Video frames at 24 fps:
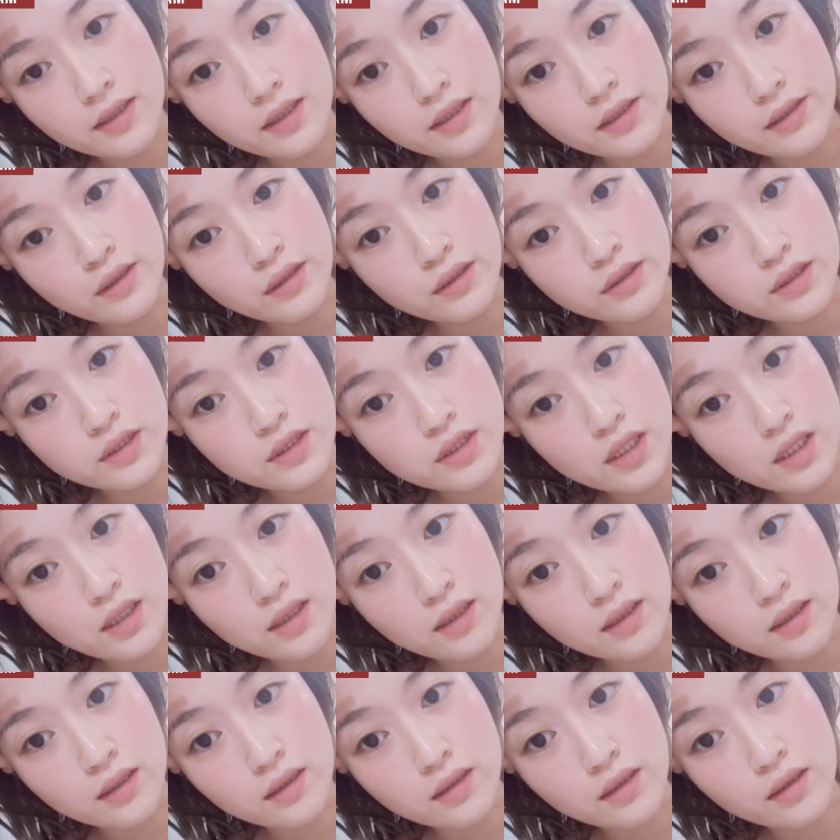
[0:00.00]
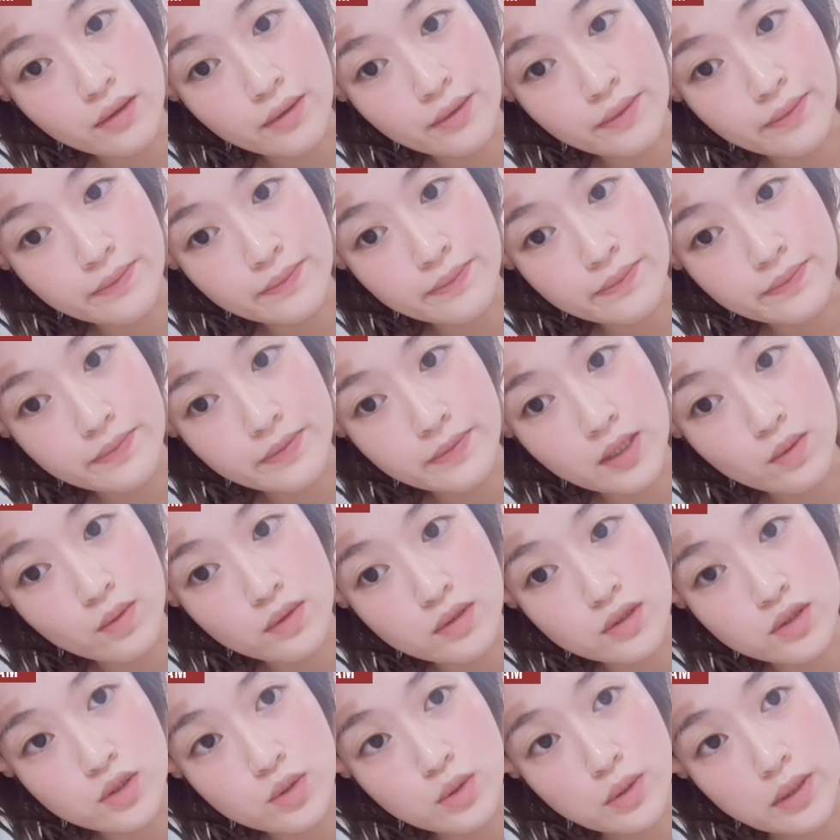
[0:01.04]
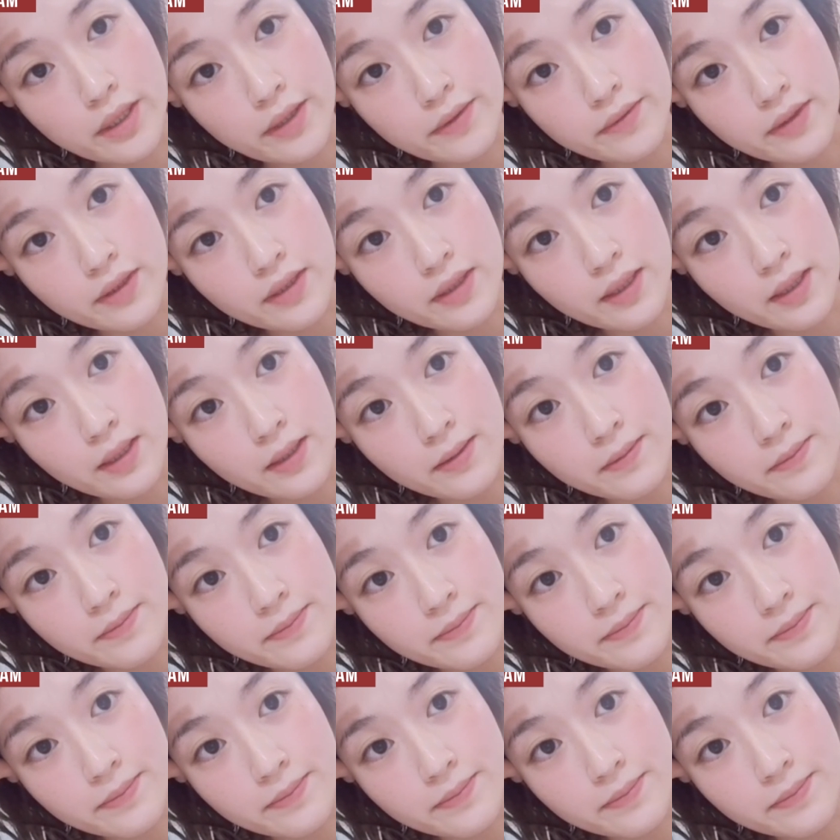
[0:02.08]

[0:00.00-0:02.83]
he did say it was good after that.